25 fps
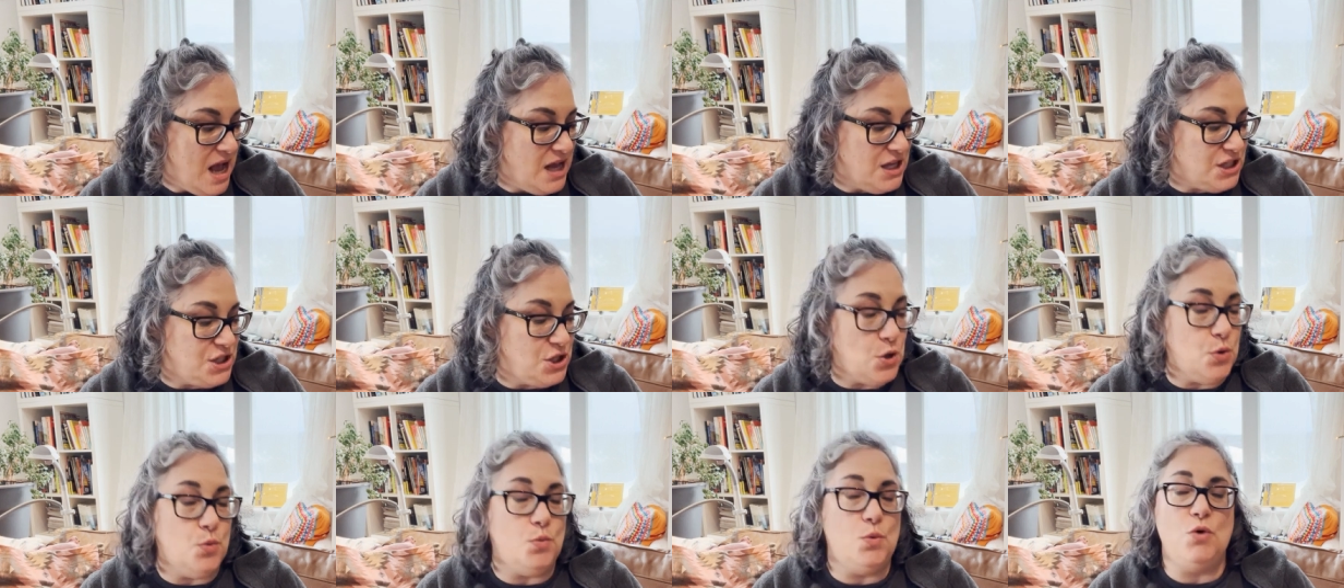
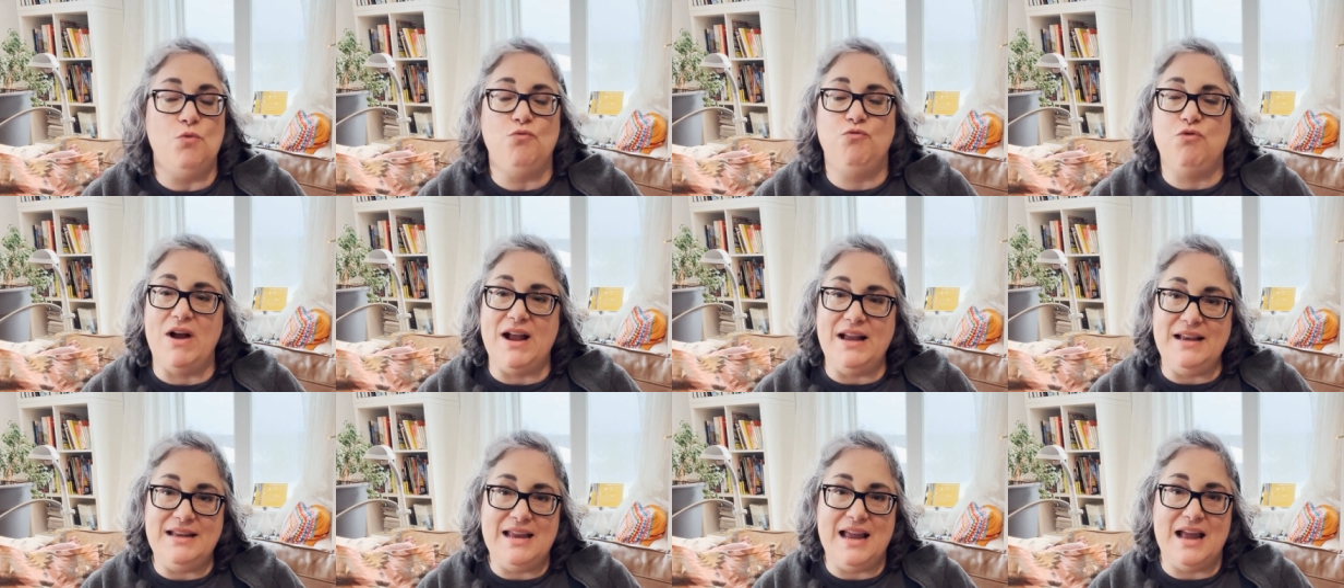So
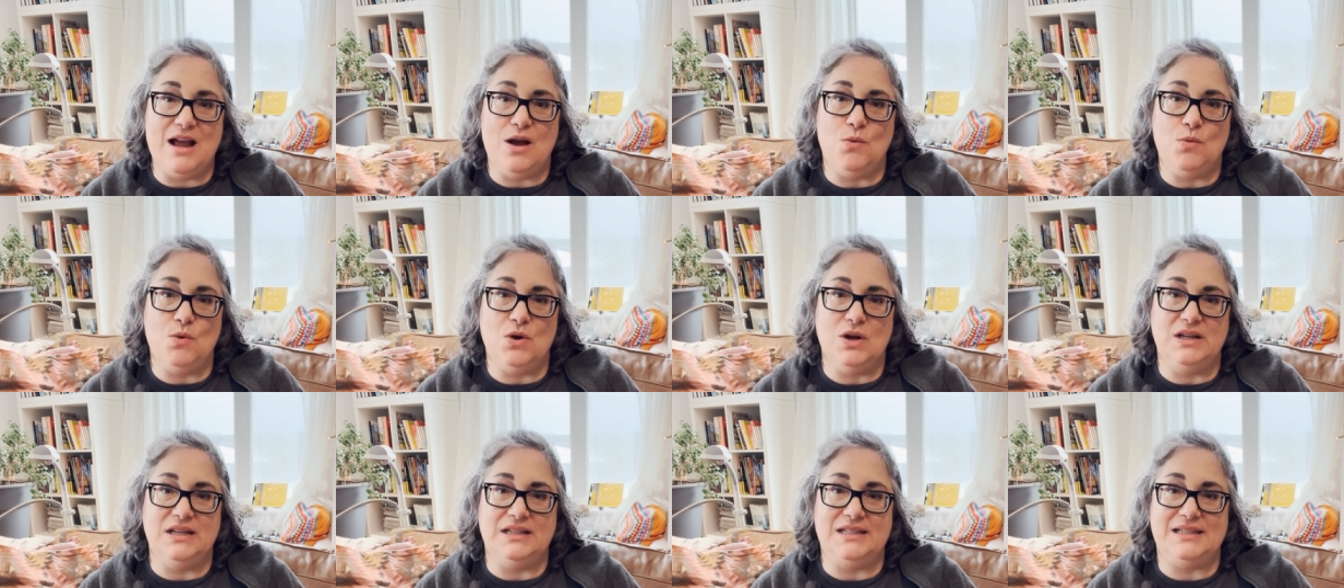right now,
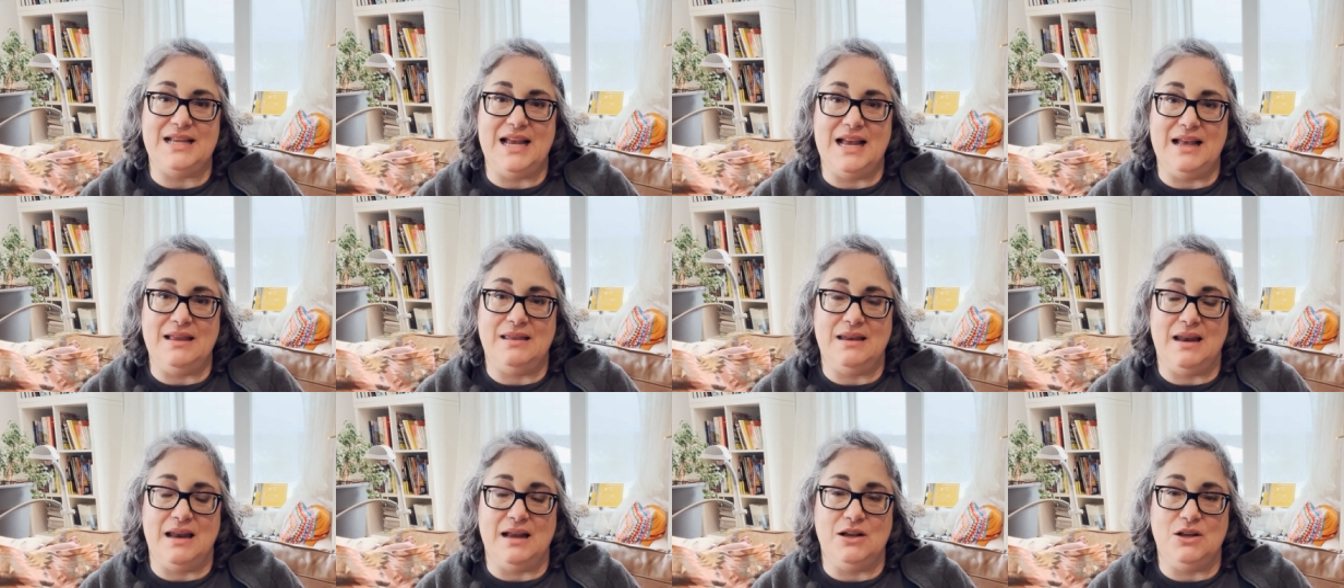we're going to say
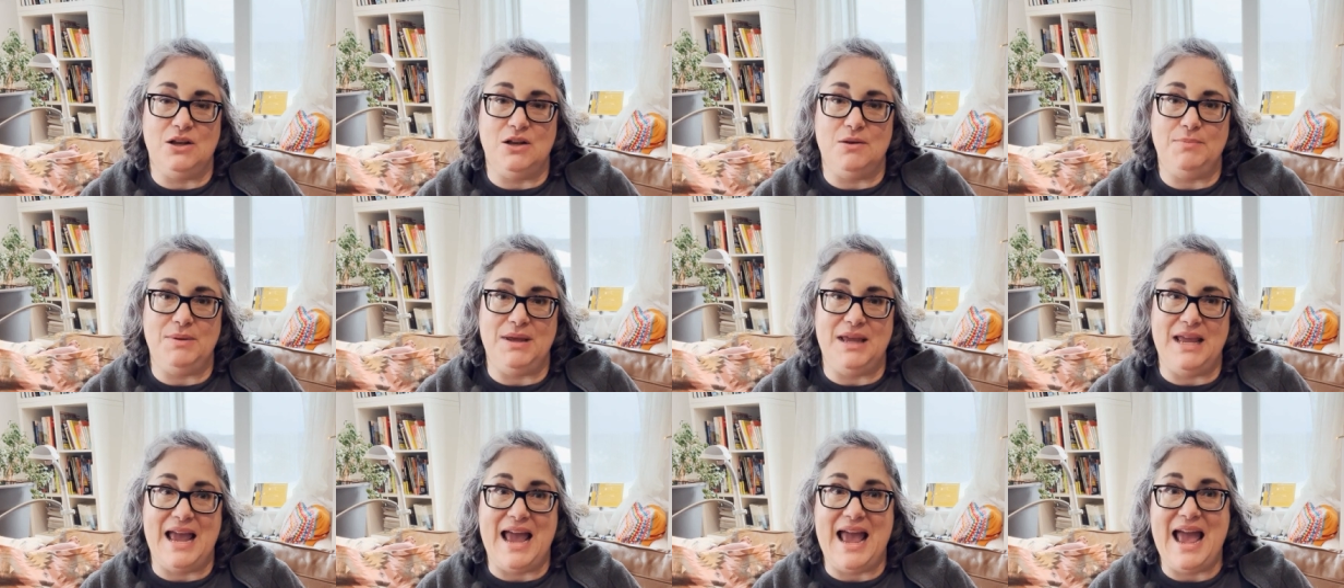that I'm going to
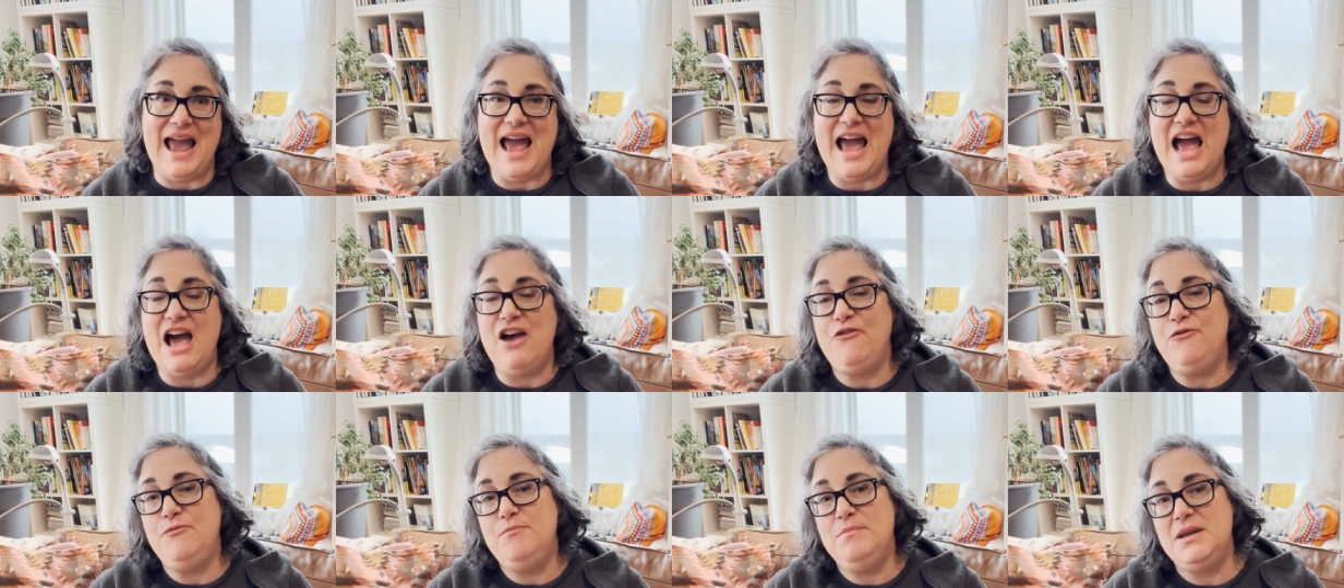be
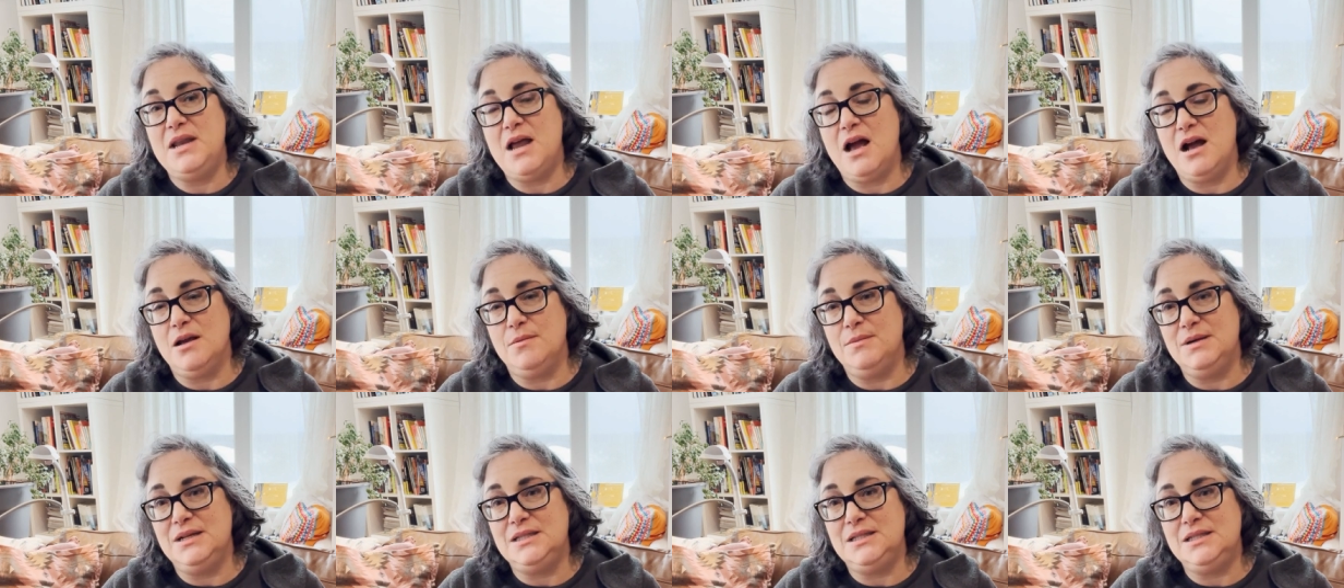half
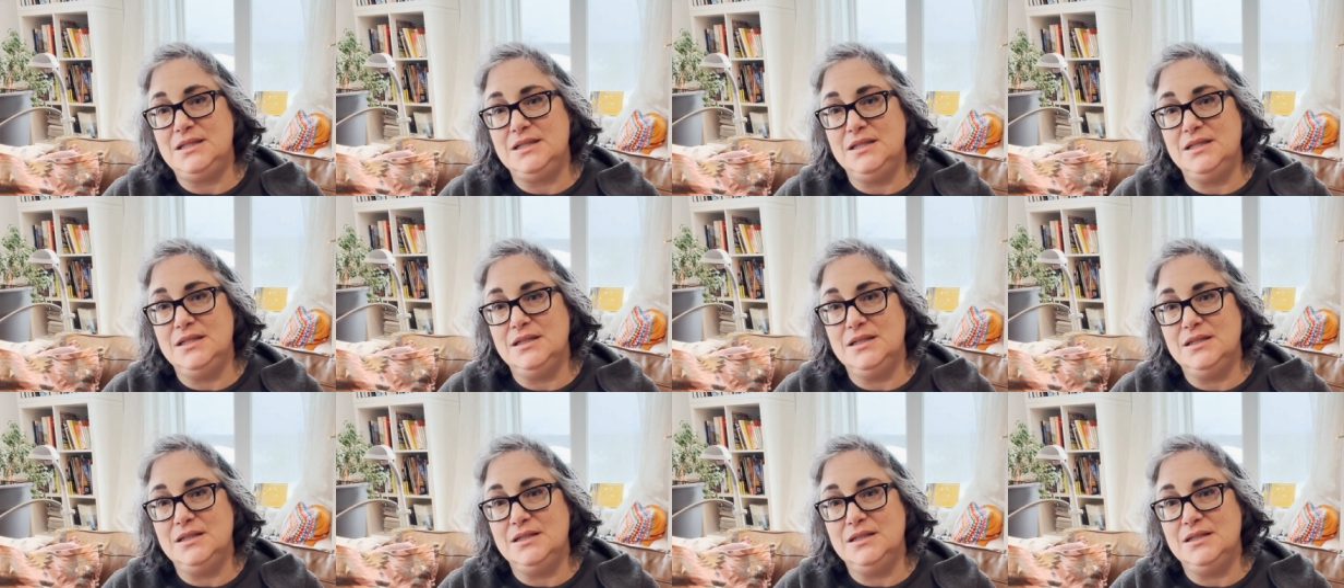monogamous.